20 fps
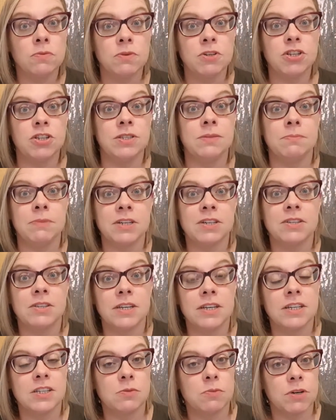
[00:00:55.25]
which is mixed
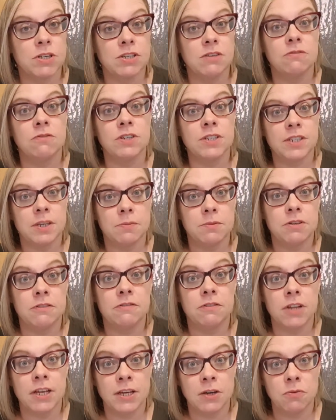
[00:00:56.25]
expressive receptive
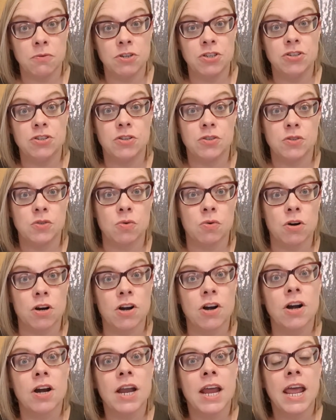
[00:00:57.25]
language
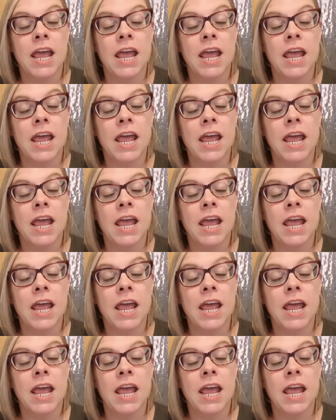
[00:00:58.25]
disorder.